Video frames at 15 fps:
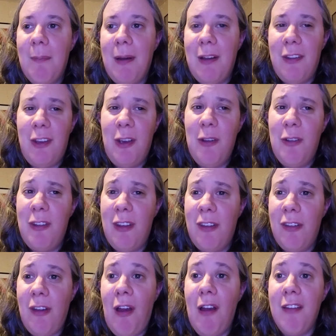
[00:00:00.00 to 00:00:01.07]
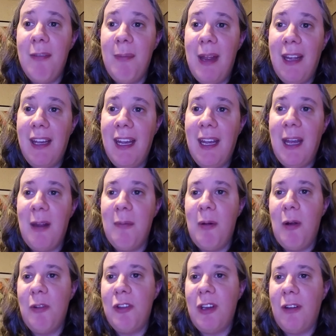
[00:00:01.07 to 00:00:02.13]
it's used in sauce making and
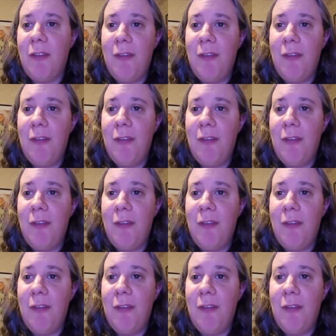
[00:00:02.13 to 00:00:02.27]
poaching